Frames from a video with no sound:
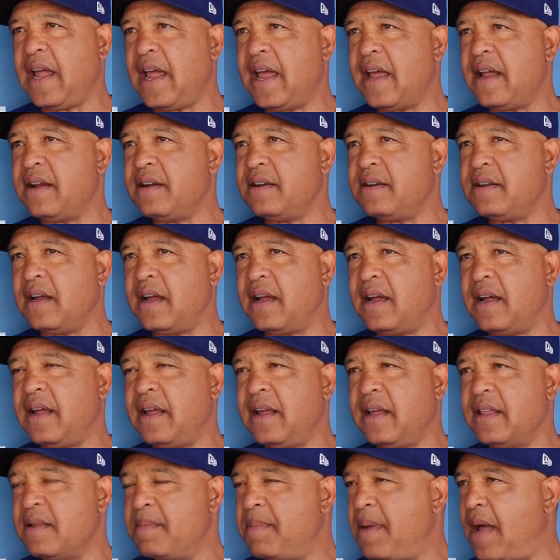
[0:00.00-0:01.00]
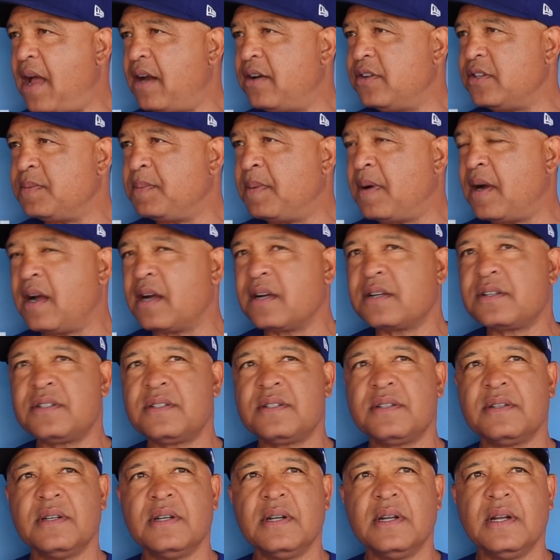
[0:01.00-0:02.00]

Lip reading: and in the batter's box.